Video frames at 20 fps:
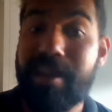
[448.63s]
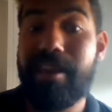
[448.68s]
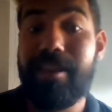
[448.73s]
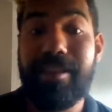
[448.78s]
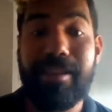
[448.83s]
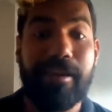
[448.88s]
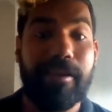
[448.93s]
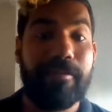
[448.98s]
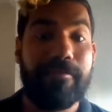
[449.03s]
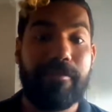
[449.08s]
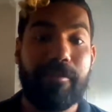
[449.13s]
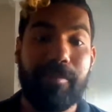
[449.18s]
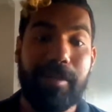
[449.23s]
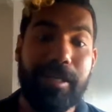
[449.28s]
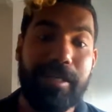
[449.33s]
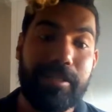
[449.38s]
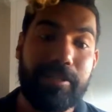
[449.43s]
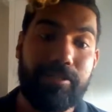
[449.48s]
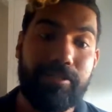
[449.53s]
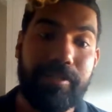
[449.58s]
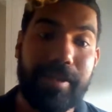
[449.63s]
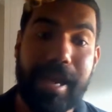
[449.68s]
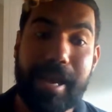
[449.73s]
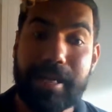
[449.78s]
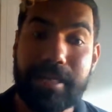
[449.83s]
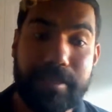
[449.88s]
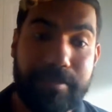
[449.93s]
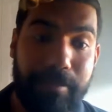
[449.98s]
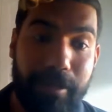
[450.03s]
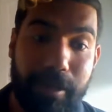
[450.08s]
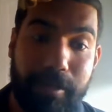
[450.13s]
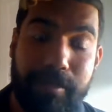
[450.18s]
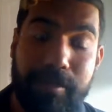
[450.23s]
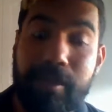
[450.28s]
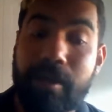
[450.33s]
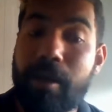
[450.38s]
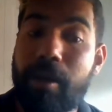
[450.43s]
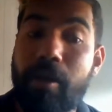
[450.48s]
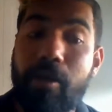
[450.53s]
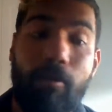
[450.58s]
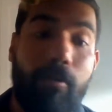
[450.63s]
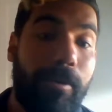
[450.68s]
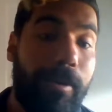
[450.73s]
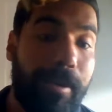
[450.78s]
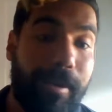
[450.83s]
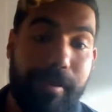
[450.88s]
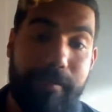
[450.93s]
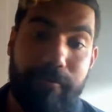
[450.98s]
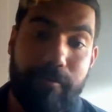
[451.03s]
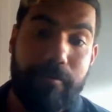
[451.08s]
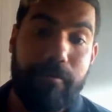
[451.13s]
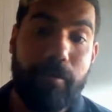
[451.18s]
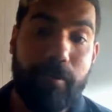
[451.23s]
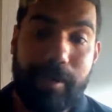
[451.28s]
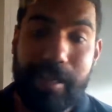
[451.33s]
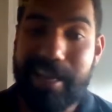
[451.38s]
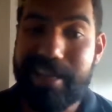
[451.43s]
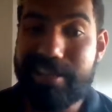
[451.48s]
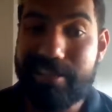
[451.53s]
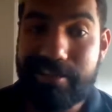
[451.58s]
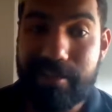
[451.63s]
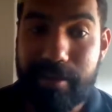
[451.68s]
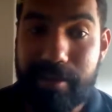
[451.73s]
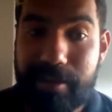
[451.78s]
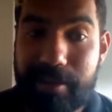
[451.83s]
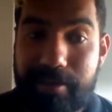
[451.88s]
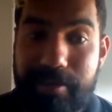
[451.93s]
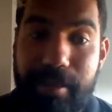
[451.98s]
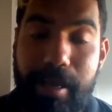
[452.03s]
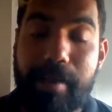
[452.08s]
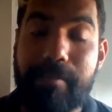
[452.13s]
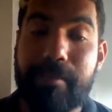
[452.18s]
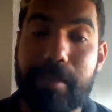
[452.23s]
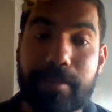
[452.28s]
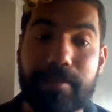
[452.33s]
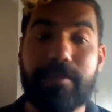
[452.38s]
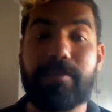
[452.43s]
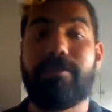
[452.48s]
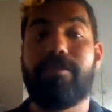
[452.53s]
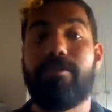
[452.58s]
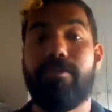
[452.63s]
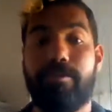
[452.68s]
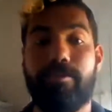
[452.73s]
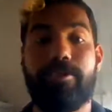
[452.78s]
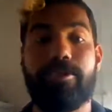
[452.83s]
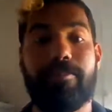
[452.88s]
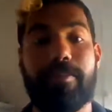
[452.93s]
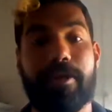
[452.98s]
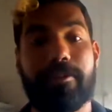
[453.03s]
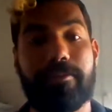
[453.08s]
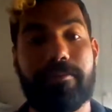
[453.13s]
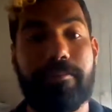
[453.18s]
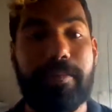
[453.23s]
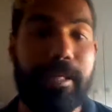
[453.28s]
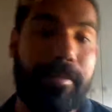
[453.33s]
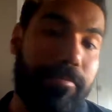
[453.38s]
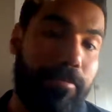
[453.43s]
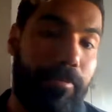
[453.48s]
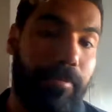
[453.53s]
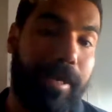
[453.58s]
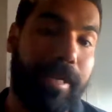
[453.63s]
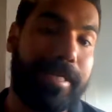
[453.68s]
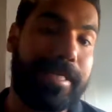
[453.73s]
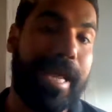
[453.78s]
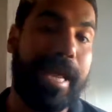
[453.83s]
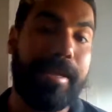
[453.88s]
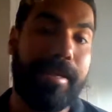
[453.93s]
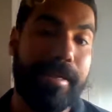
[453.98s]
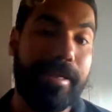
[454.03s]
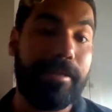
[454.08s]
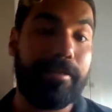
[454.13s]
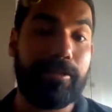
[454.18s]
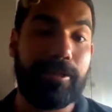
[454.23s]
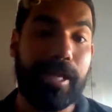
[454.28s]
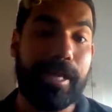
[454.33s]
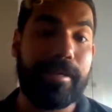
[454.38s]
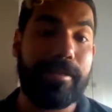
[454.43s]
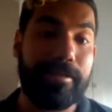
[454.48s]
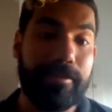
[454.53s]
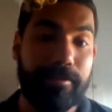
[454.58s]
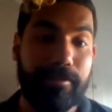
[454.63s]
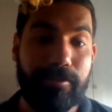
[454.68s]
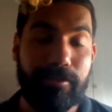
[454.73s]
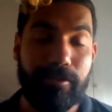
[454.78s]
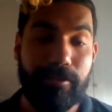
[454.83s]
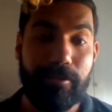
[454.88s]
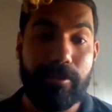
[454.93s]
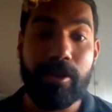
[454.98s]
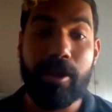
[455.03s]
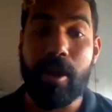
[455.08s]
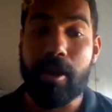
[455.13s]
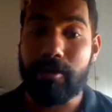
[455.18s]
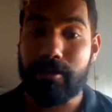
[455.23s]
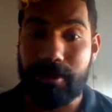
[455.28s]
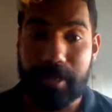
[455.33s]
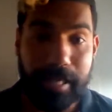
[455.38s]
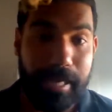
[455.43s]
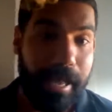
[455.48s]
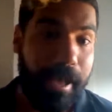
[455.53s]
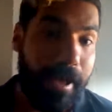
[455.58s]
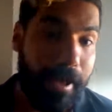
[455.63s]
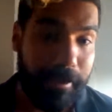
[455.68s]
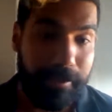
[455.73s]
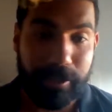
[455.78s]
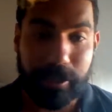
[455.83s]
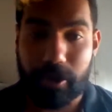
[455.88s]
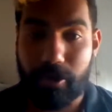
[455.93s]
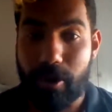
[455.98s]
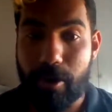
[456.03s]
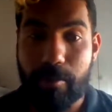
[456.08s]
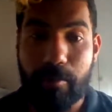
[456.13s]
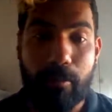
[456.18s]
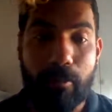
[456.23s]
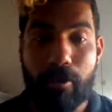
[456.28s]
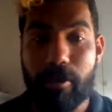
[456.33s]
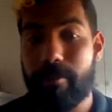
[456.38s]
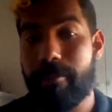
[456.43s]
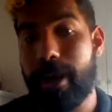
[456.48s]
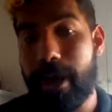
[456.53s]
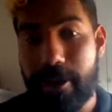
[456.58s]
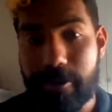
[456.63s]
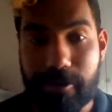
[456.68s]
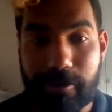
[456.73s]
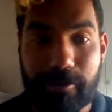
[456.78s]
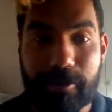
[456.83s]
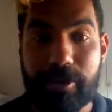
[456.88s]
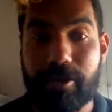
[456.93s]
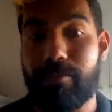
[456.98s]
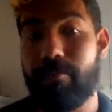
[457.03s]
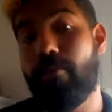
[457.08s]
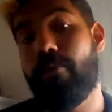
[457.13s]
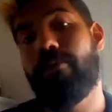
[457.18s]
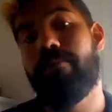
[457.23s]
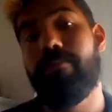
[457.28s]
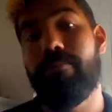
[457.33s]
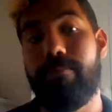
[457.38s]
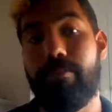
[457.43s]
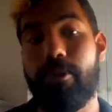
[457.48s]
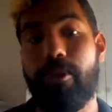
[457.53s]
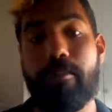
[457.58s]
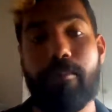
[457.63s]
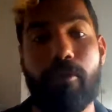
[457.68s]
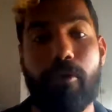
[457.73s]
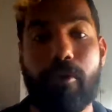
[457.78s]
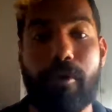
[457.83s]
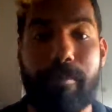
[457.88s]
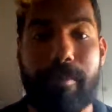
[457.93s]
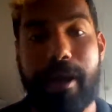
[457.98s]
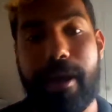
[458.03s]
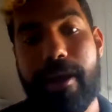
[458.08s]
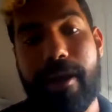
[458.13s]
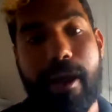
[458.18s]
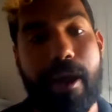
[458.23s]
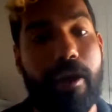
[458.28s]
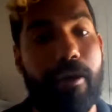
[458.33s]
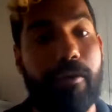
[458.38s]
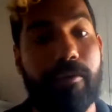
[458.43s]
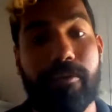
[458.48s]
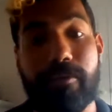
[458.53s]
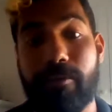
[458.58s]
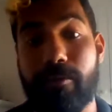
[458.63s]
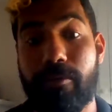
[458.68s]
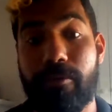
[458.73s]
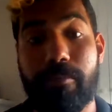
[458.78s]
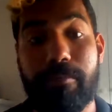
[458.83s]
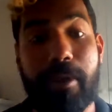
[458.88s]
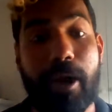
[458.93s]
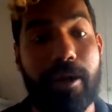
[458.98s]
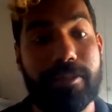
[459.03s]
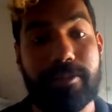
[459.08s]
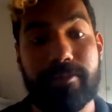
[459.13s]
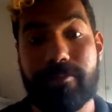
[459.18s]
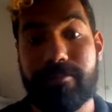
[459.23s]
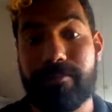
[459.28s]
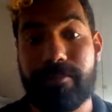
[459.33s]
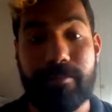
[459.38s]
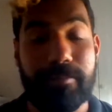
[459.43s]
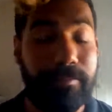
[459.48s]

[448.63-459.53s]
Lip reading: learn from industry experts, or learn from your case studies. And that's a huge amount of people attending Chase to learn, to know more about you, to know more about how your past